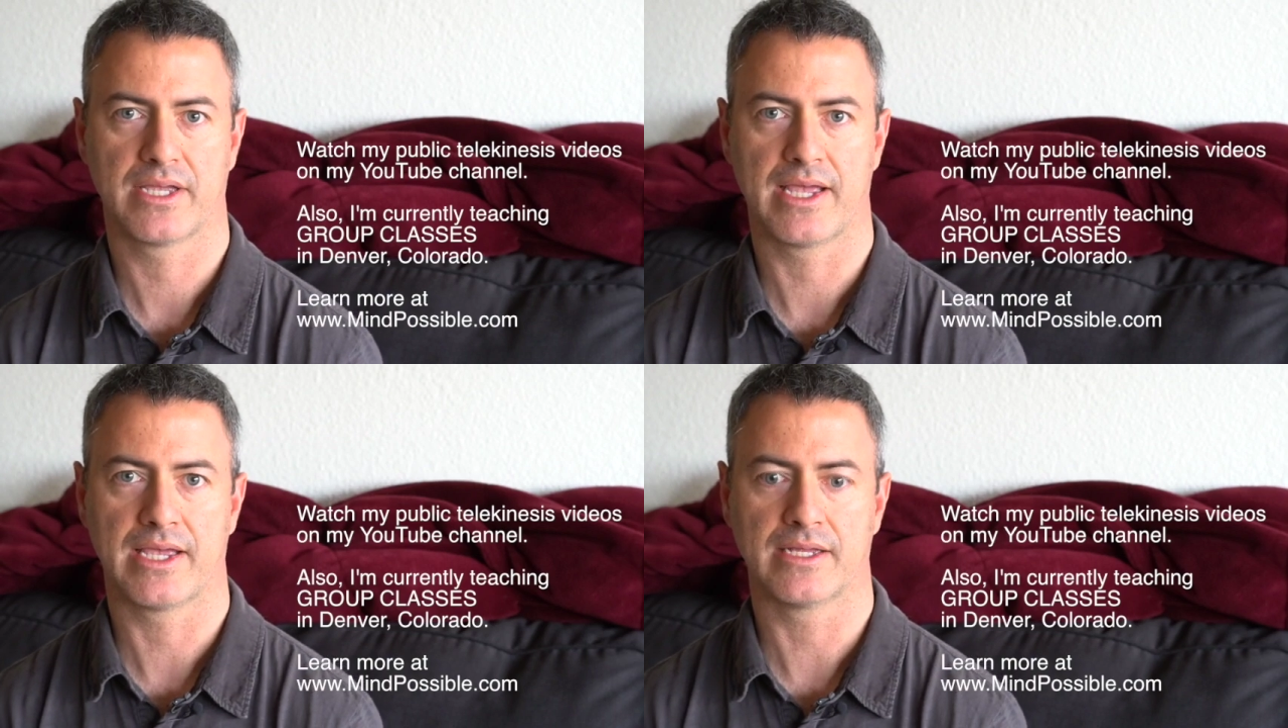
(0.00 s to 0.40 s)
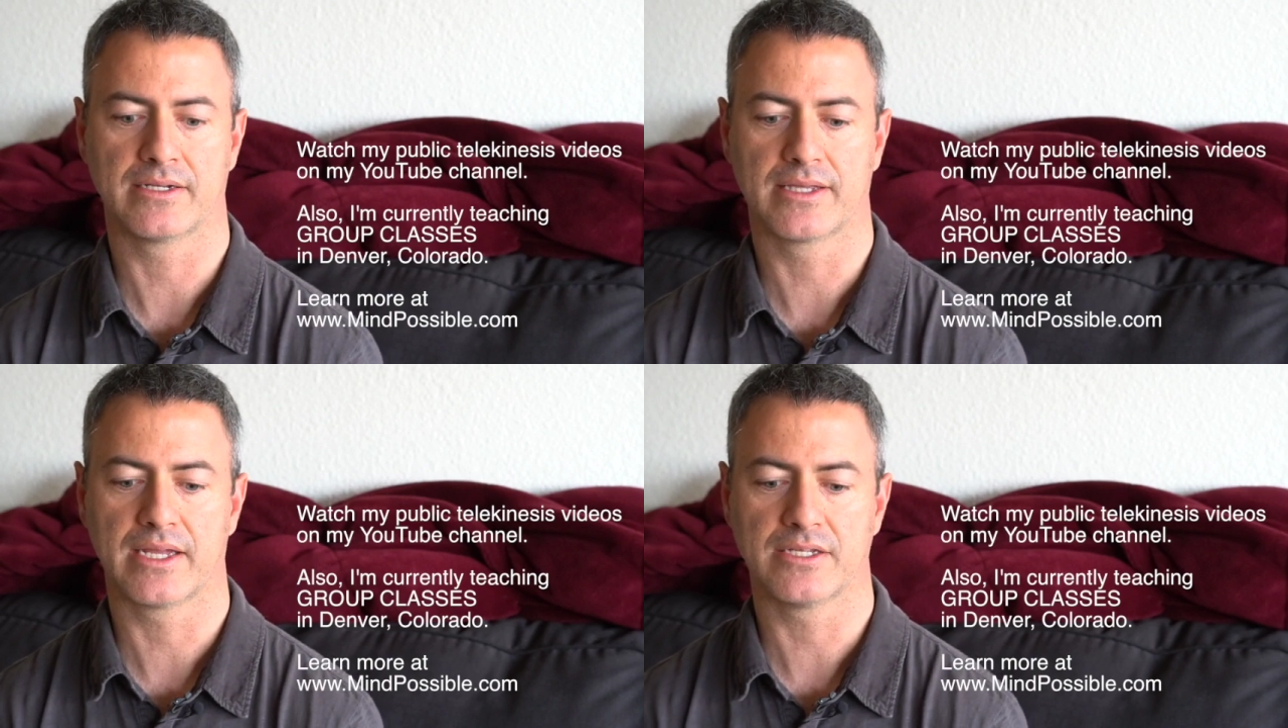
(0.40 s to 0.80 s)

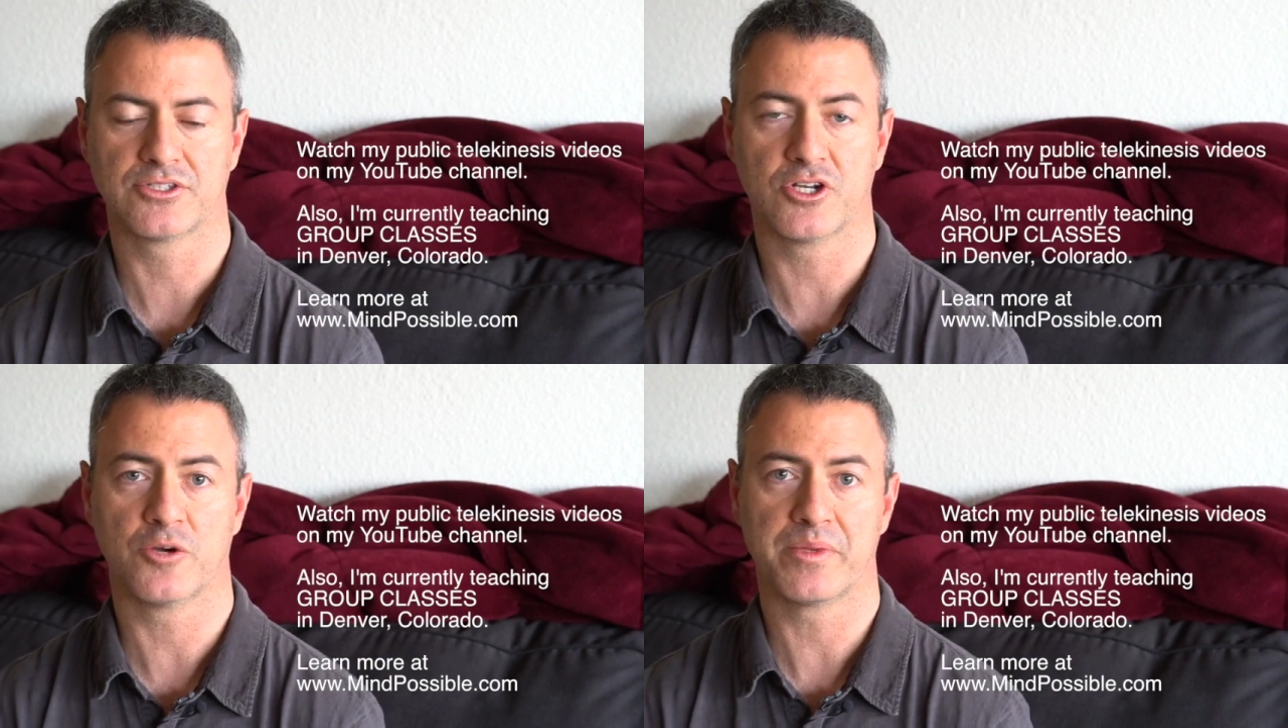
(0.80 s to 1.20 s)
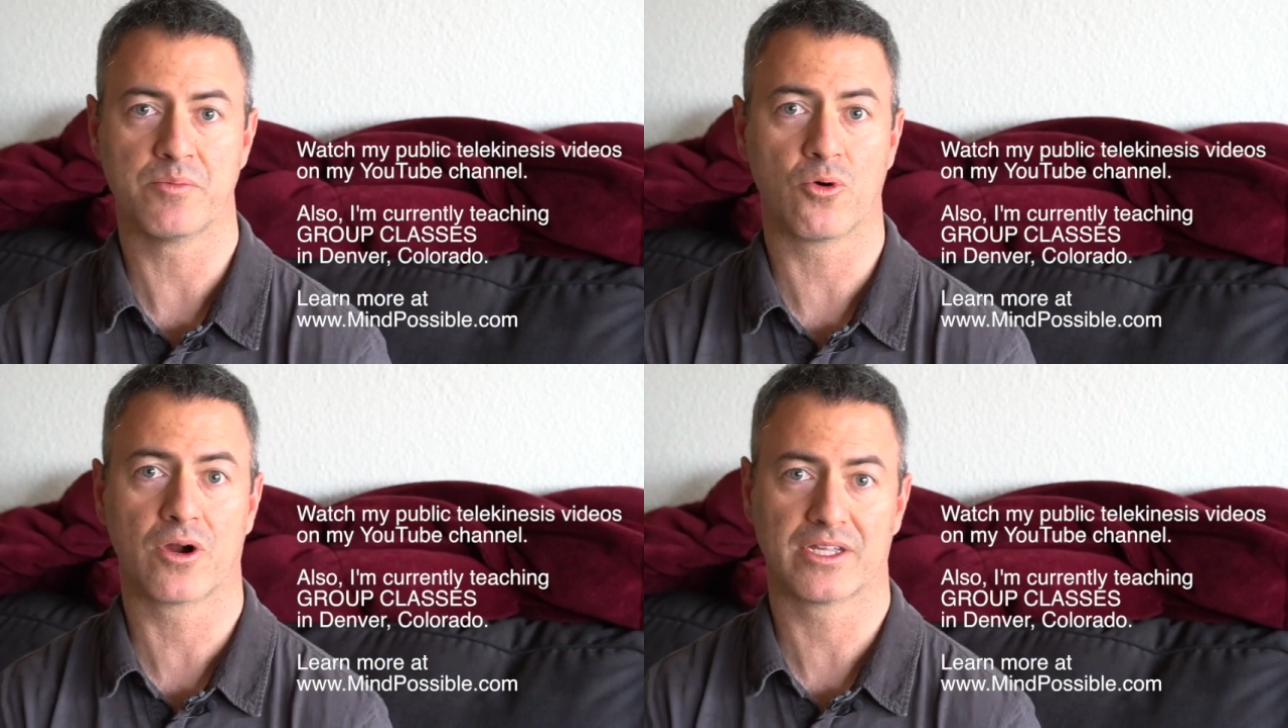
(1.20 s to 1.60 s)
and getting to know me
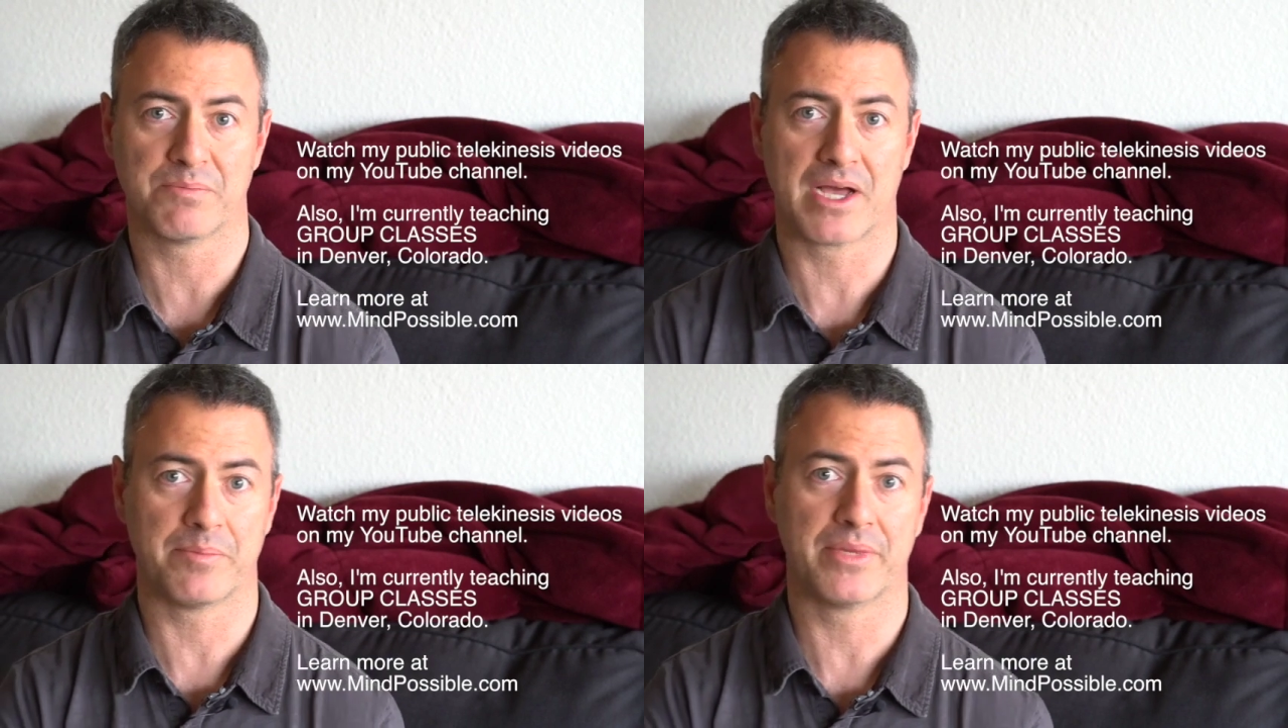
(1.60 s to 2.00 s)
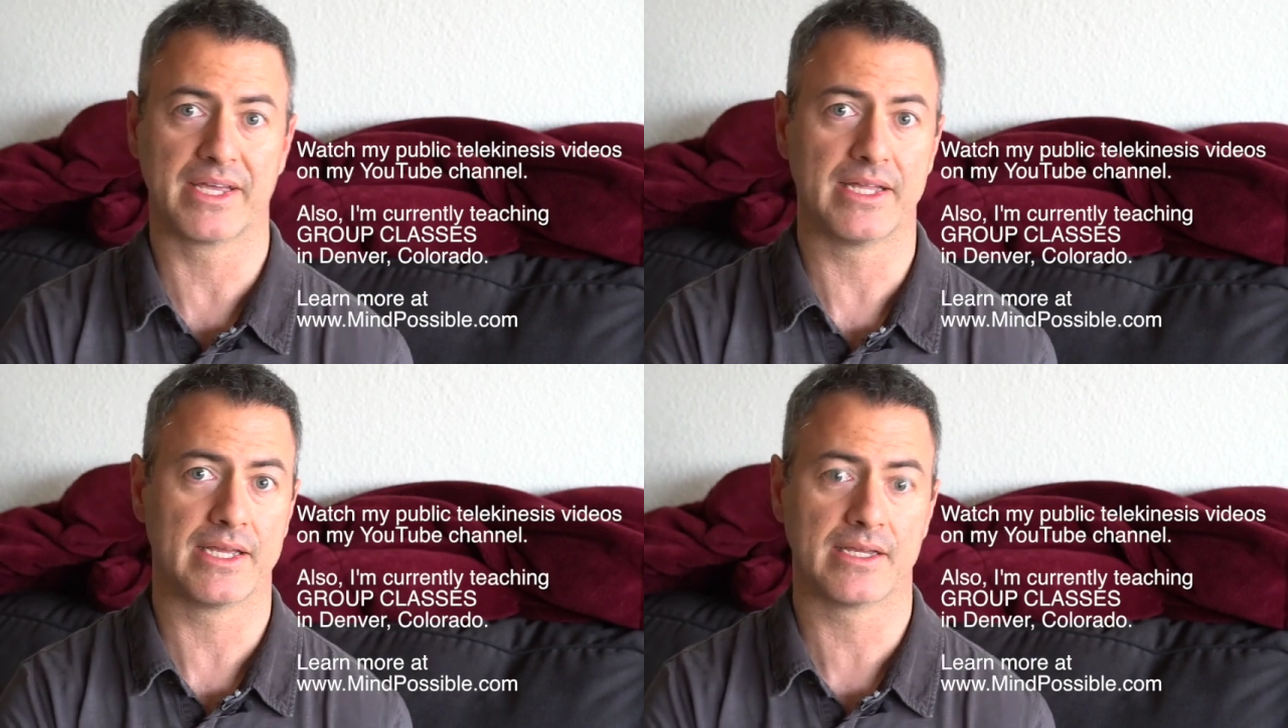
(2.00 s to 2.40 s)
more at my
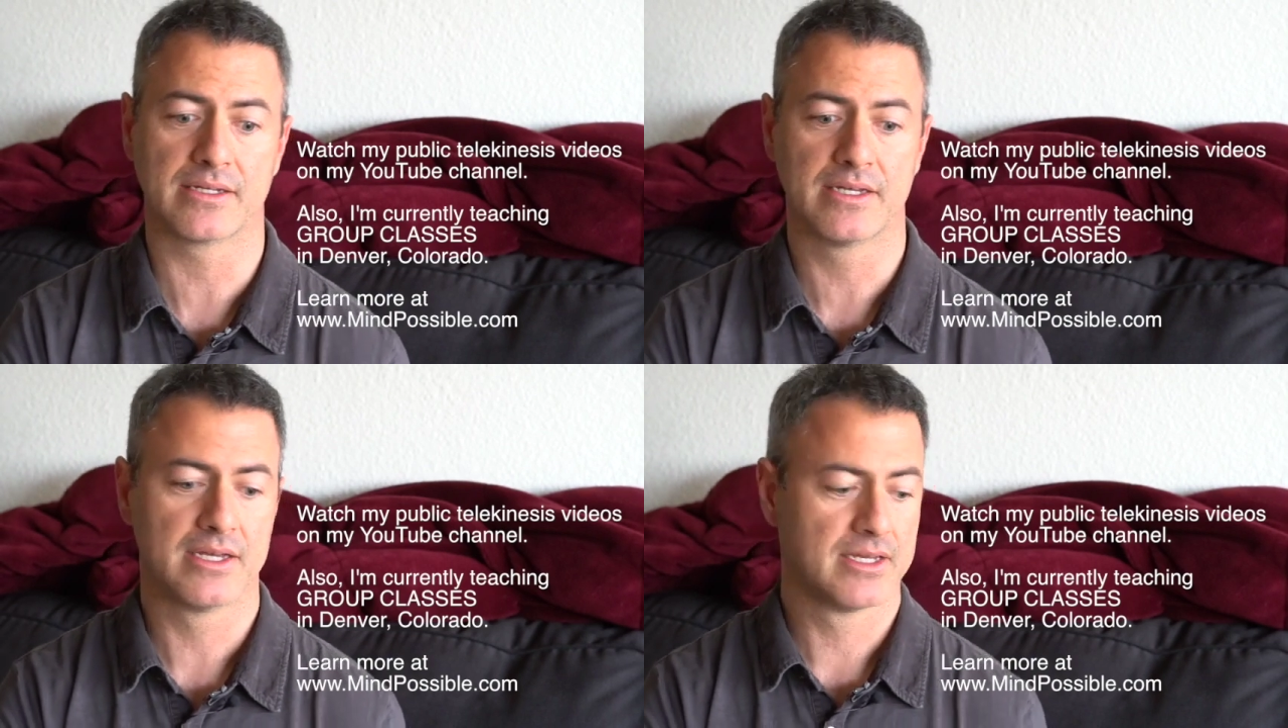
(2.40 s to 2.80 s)
beginning